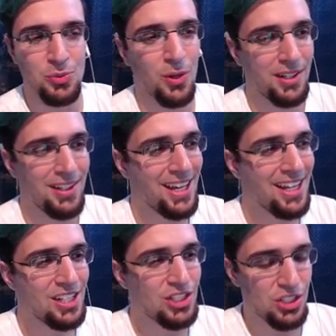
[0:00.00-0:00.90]
one
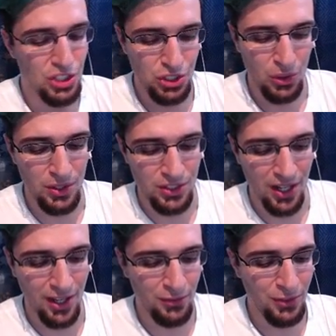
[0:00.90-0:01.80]
just to show this
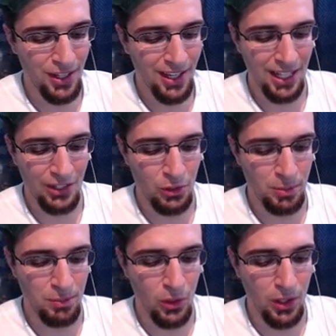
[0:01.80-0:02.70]
off a little bit
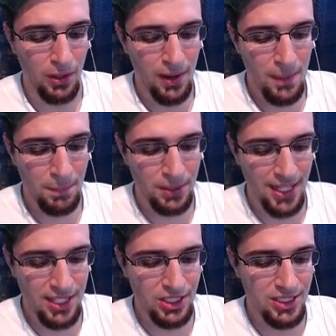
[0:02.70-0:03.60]
more. But you
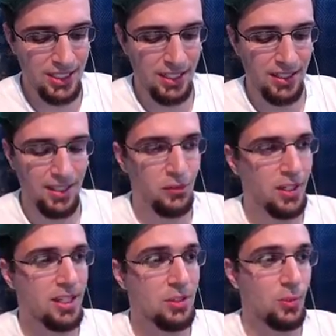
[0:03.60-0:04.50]
guys can see if you
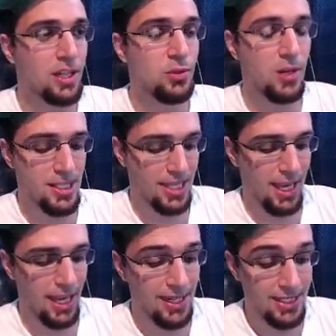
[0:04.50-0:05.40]
get the right traits
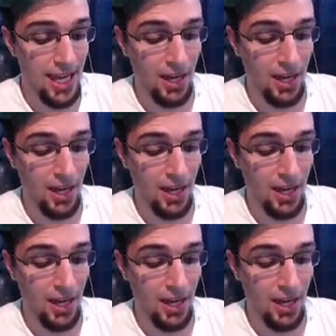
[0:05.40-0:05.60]
and attack